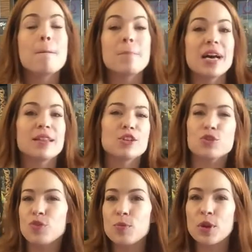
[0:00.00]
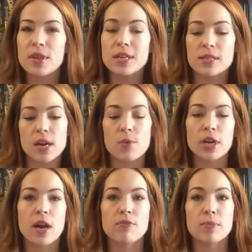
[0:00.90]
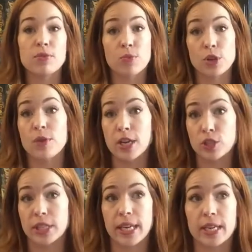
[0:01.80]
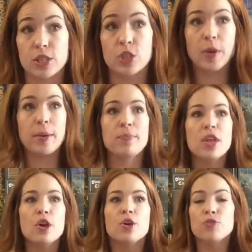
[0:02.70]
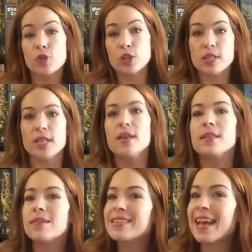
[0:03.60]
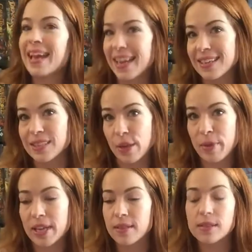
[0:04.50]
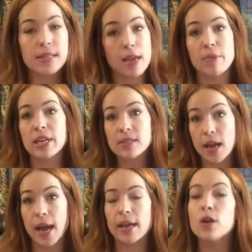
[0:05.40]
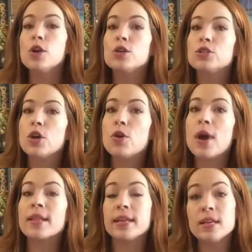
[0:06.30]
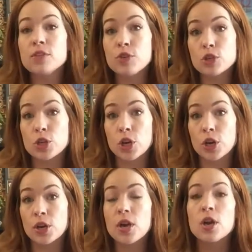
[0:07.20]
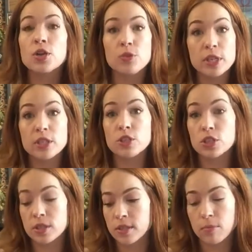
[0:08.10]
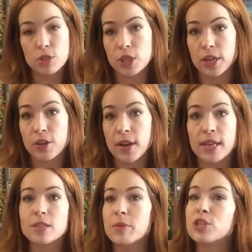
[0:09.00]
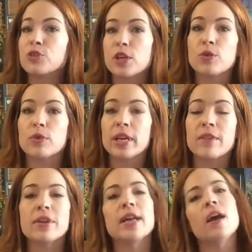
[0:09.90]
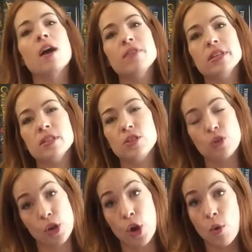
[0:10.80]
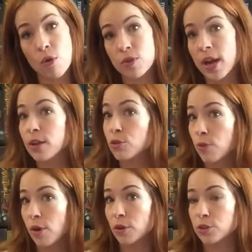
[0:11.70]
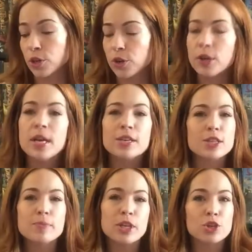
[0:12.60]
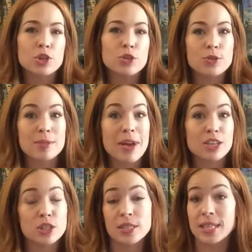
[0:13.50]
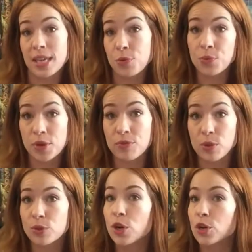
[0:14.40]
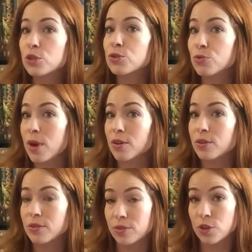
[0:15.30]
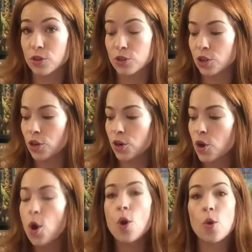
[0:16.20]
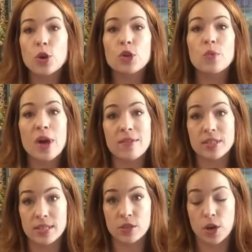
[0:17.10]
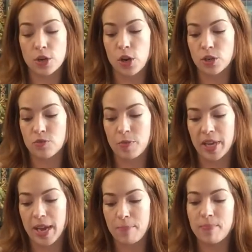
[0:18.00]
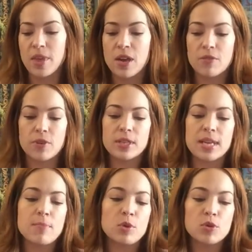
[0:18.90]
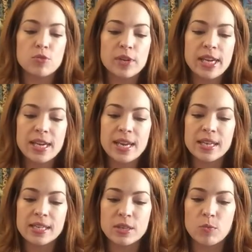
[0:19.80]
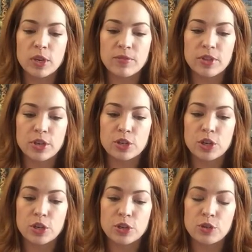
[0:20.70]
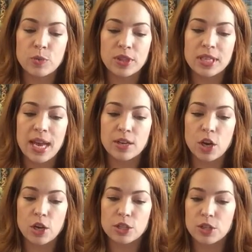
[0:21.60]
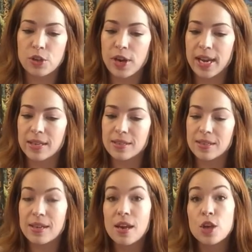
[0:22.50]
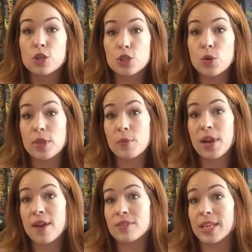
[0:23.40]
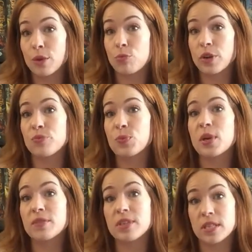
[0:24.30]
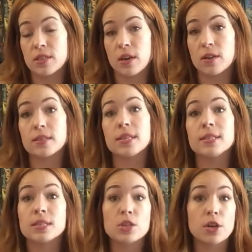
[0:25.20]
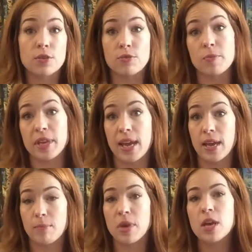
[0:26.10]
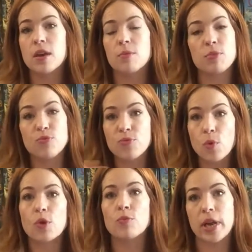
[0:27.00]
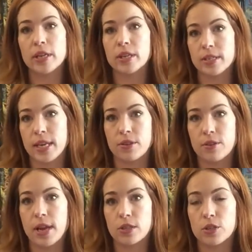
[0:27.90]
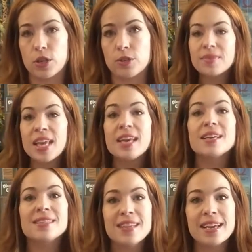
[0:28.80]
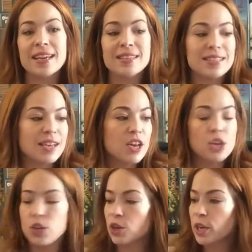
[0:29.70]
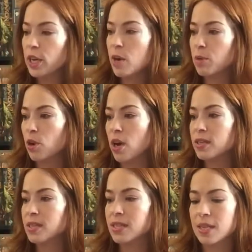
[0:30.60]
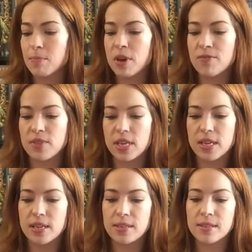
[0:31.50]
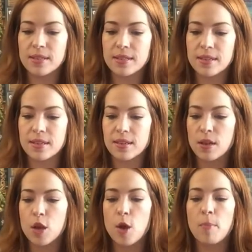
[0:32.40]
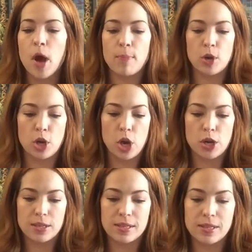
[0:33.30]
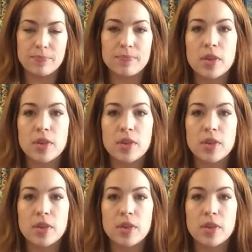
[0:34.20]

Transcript: but there's a few more things that I want to cover before you actually get into it. First, there's a hand limit in this game and it's 9. So at the end of your turn, you need to just double check your hand to make sure that you only have 9. Obviously, you can go over 9 throughout your turn. Just make sure you do some actions to get rid of those cards throughout your turn, or you will have to discard cards from the game. For example, green ended one of their turns with 10 cards in their hand. So they would have to get rid of one of these cards and discard it from the game before red could take their next turn. Second, you're going to come across some of these pauper cards.